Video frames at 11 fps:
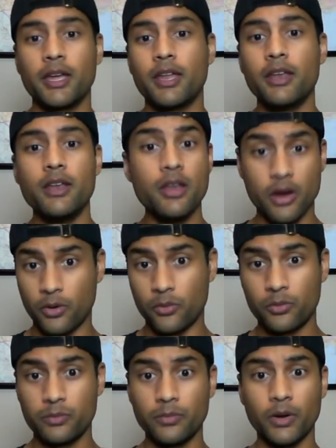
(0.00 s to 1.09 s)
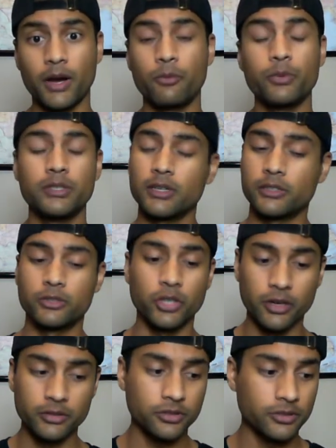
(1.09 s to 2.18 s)
No. We saw the
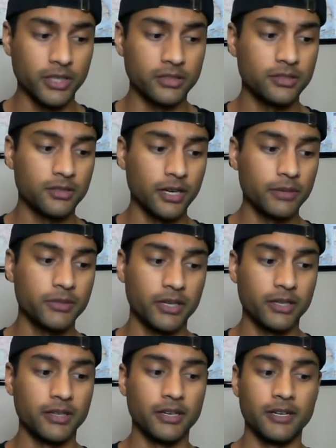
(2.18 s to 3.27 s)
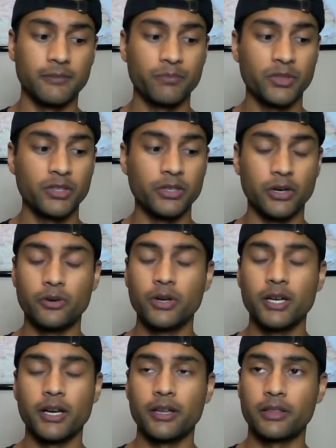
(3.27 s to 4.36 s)
Chargers get stopped on, a
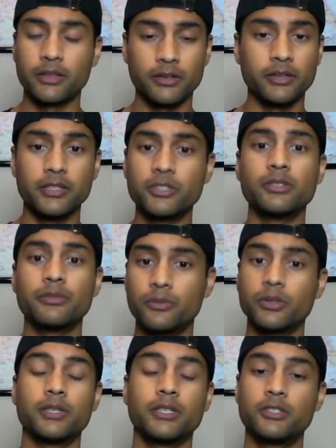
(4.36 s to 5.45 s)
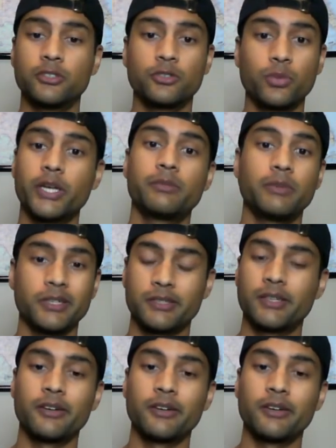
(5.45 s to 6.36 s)
3rd and inches, a 4th and inches twice because their